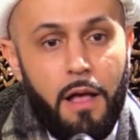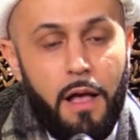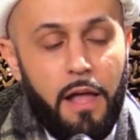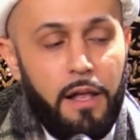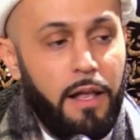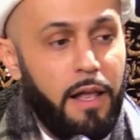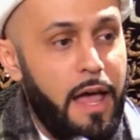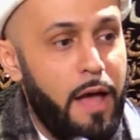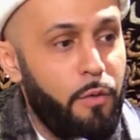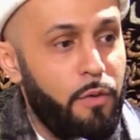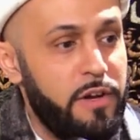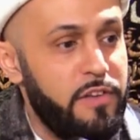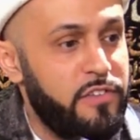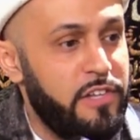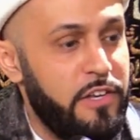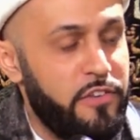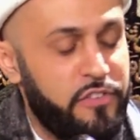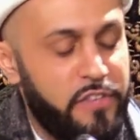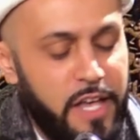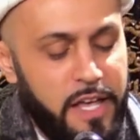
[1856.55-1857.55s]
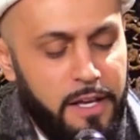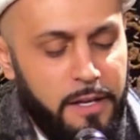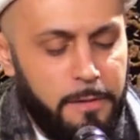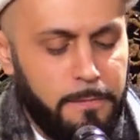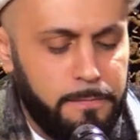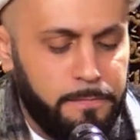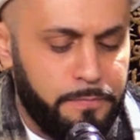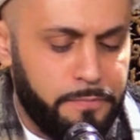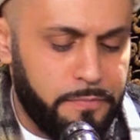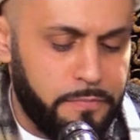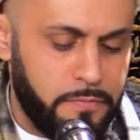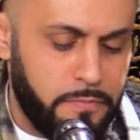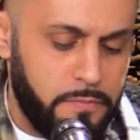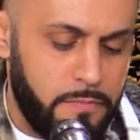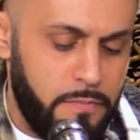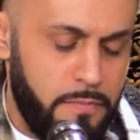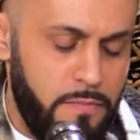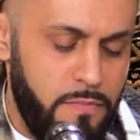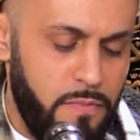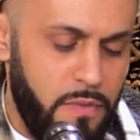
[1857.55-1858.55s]
Allah, what does He say
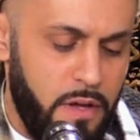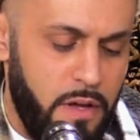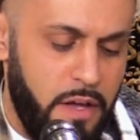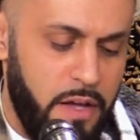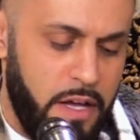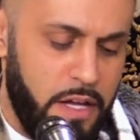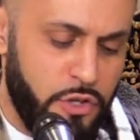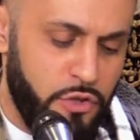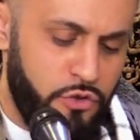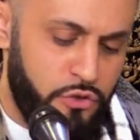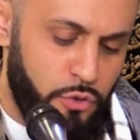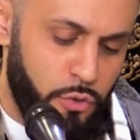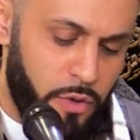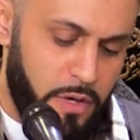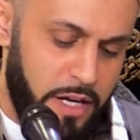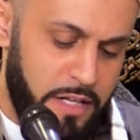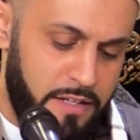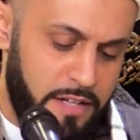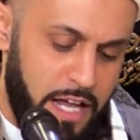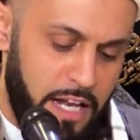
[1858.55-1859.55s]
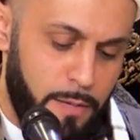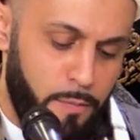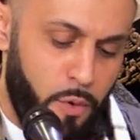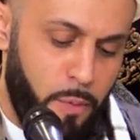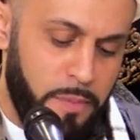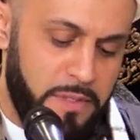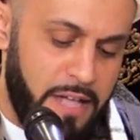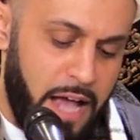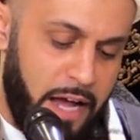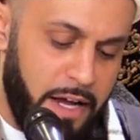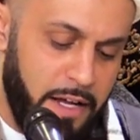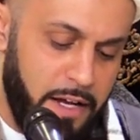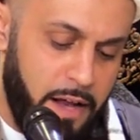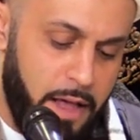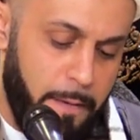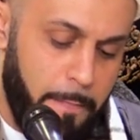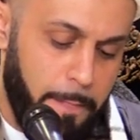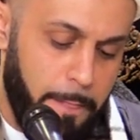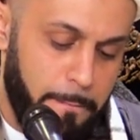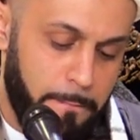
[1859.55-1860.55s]
in Surah Al-Mumtahin,